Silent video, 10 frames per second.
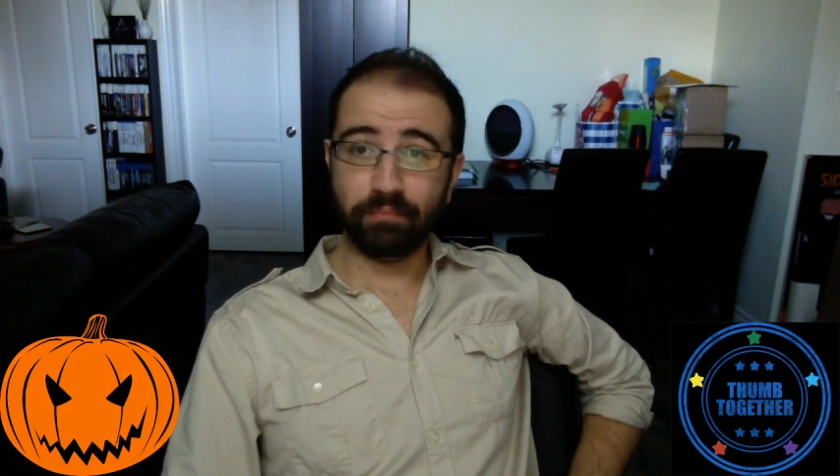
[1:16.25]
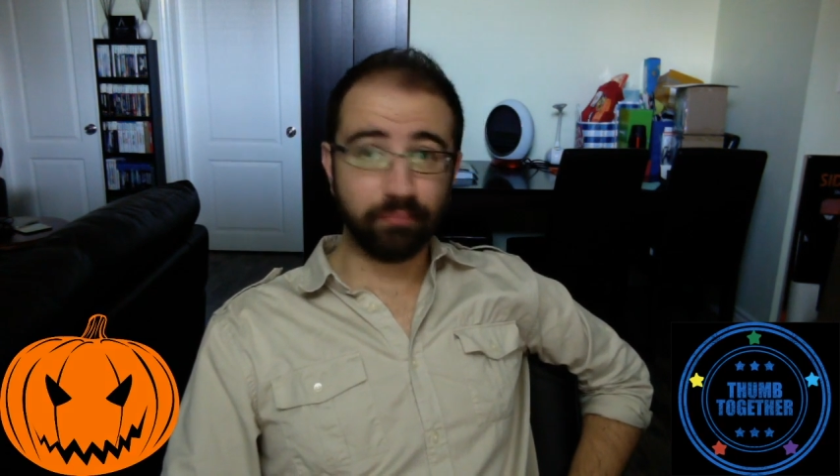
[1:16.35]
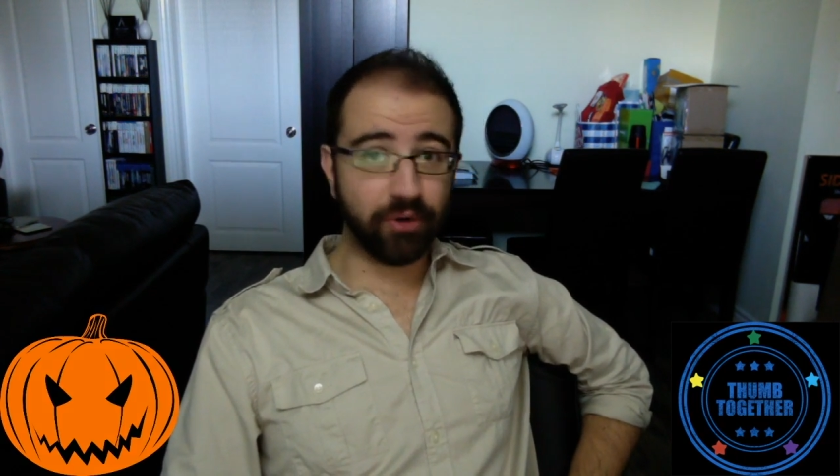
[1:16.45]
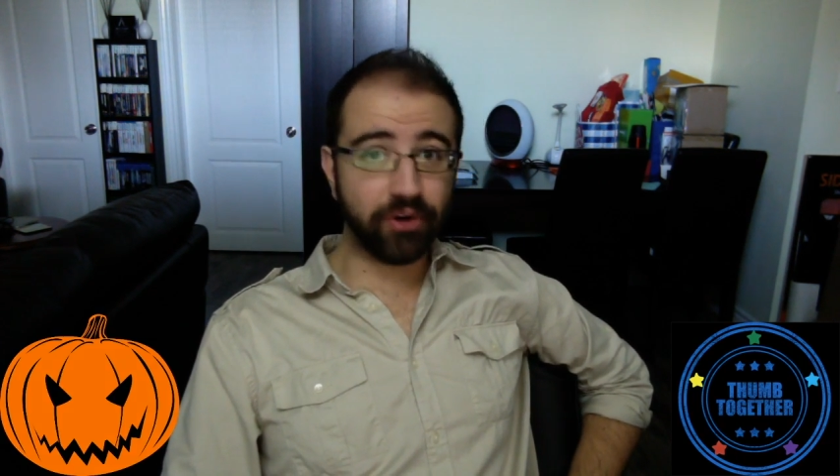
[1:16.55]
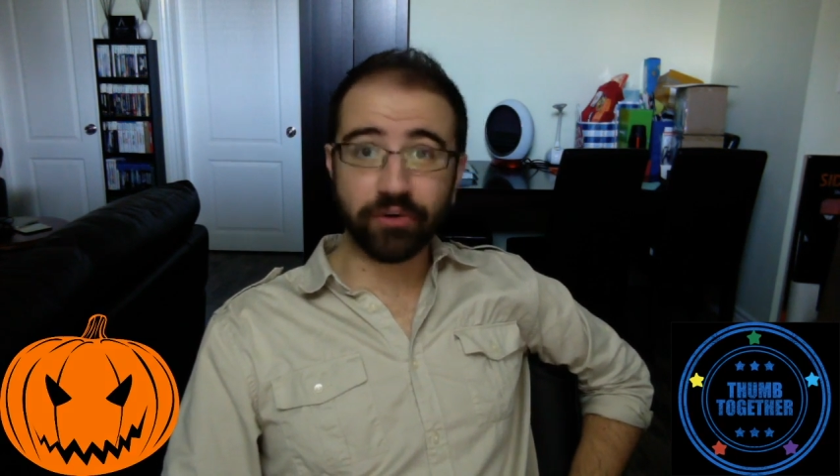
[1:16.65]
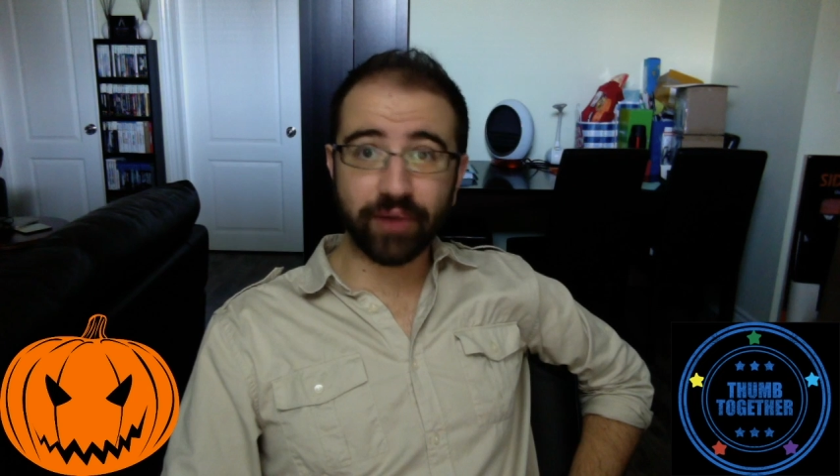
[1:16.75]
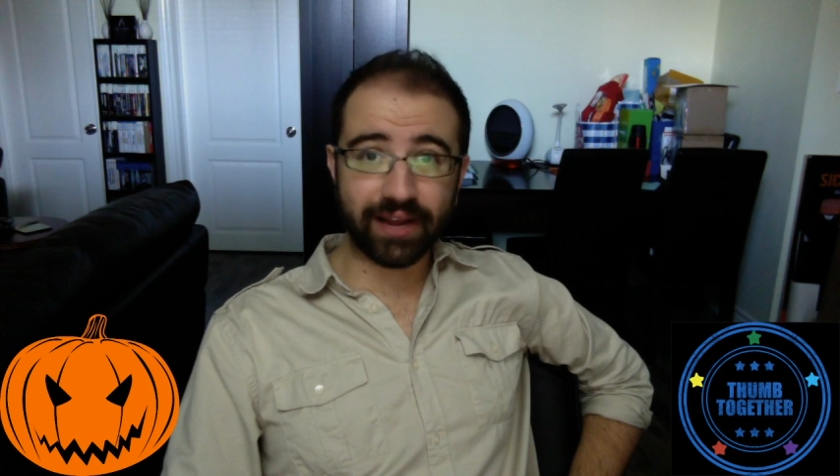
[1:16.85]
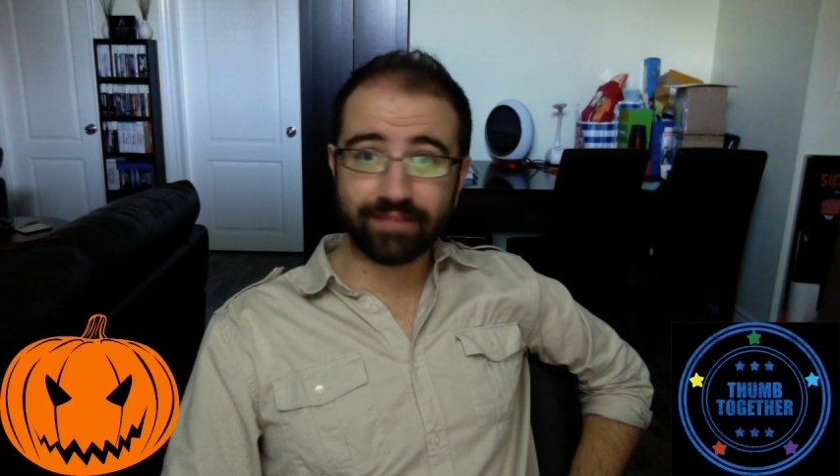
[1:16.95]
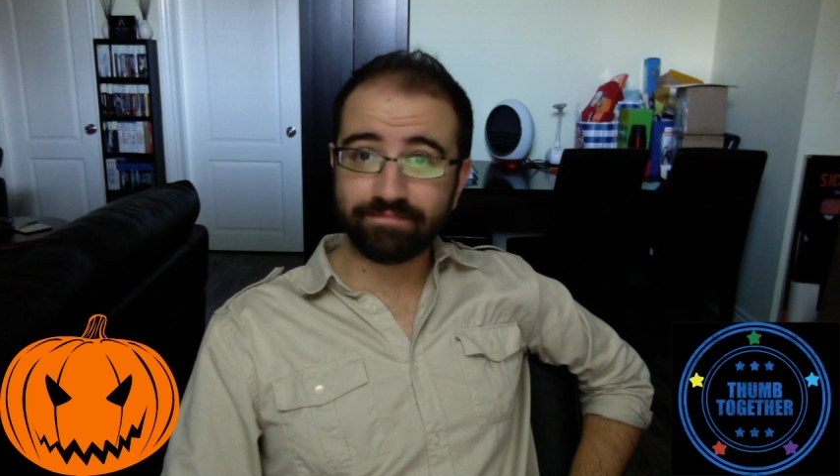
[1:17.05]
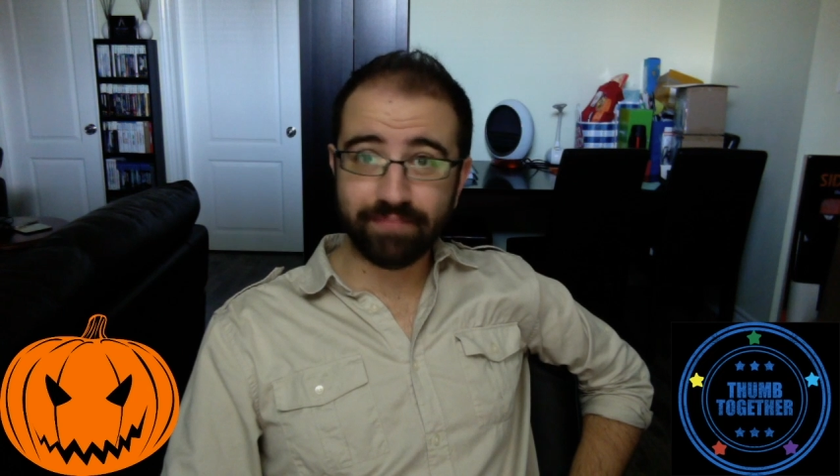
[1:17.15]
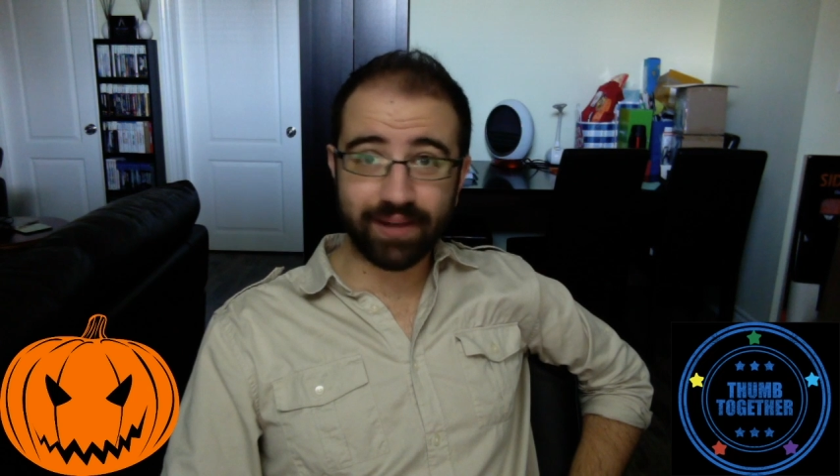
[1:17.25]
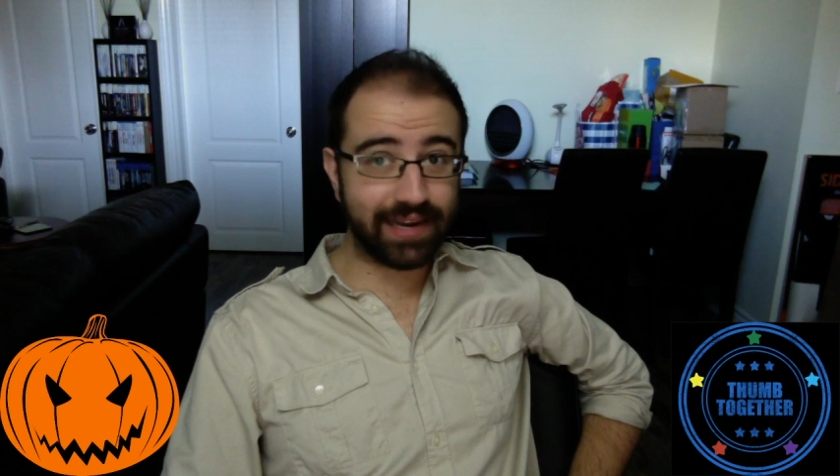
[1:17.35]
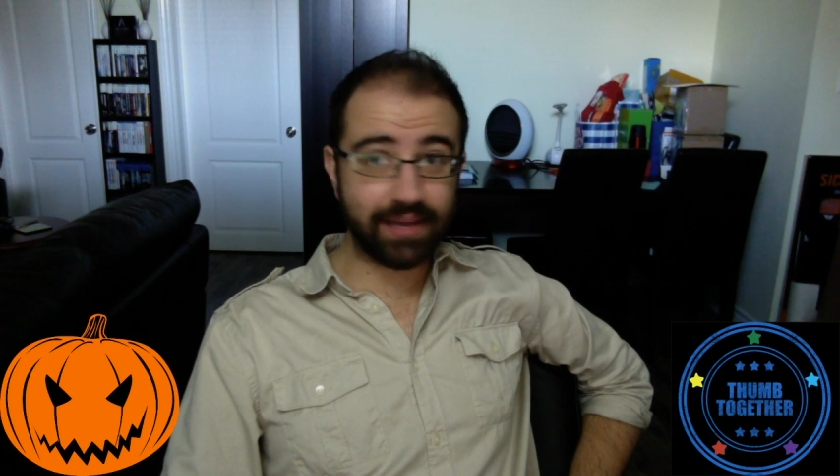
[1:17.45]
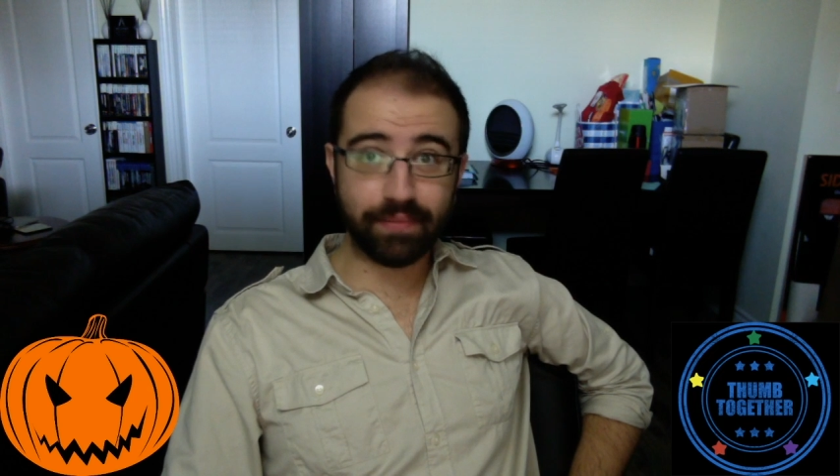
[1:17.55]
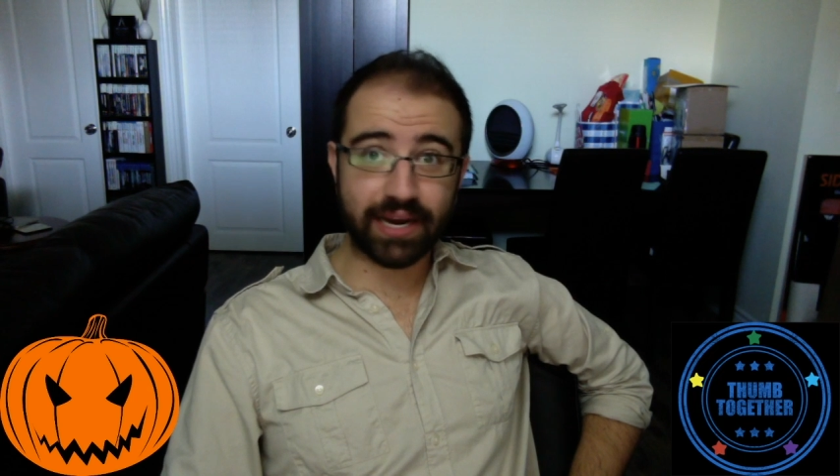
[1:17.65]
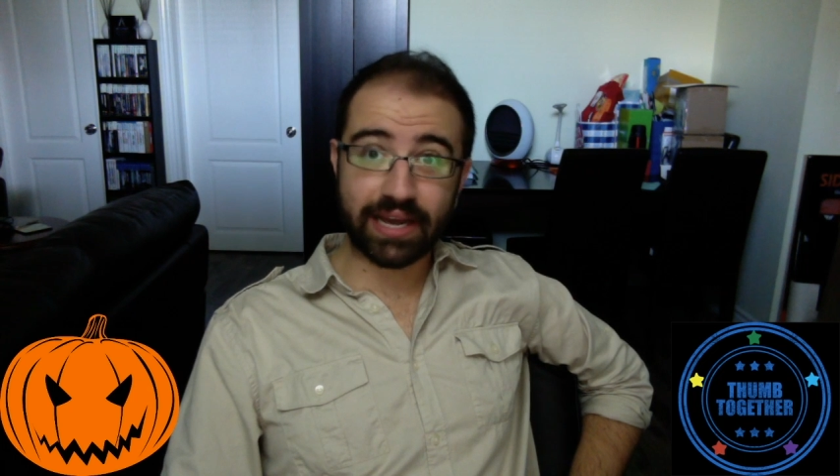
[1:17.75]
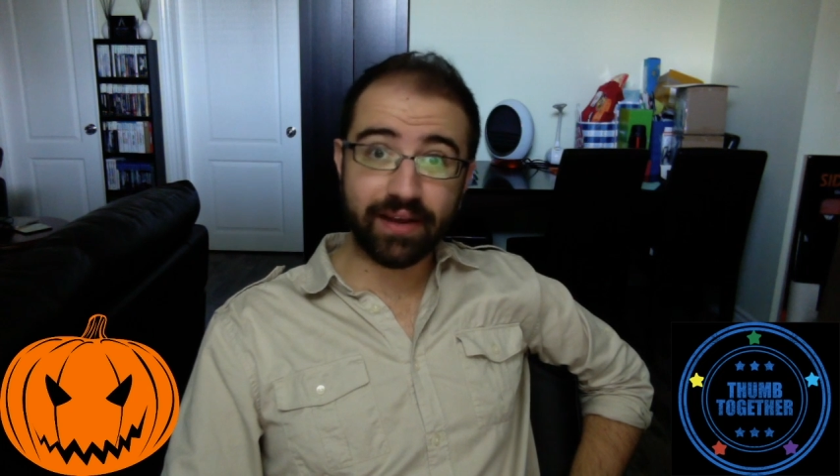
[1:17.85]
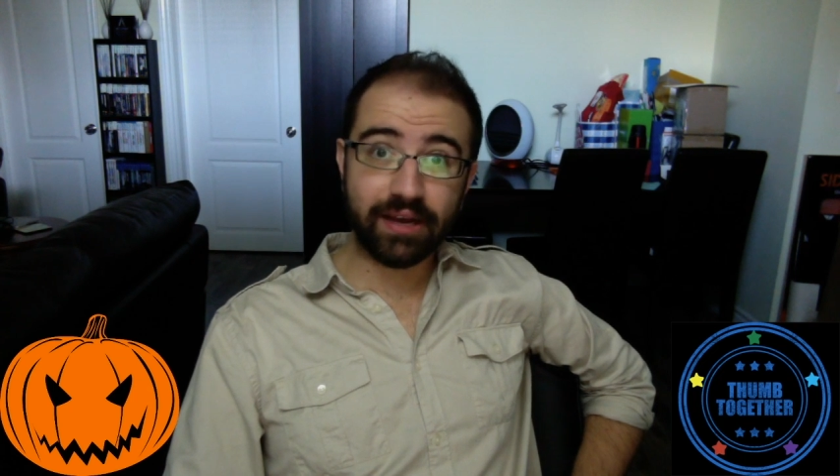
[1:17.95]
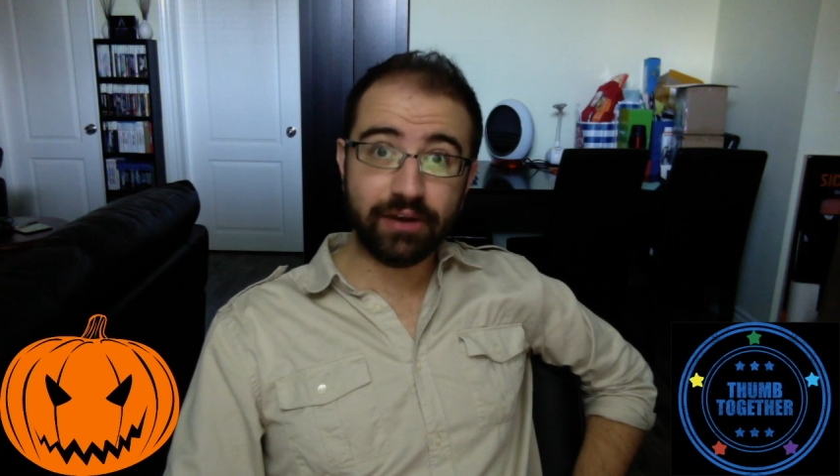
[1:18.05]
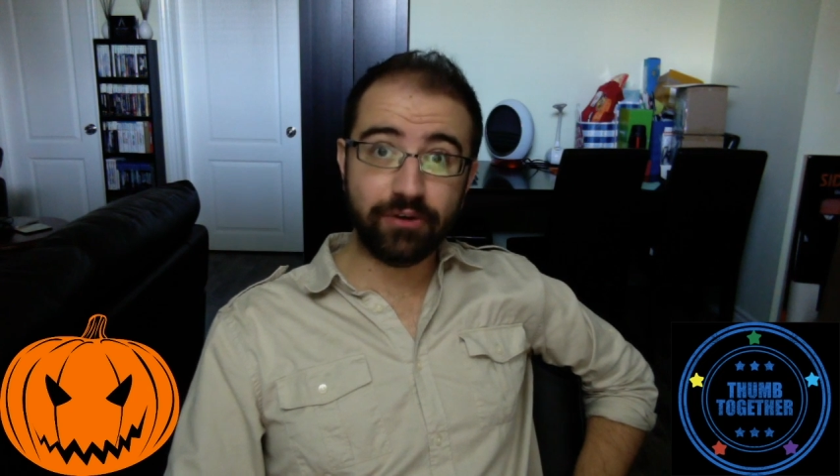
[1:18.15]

murdering anybody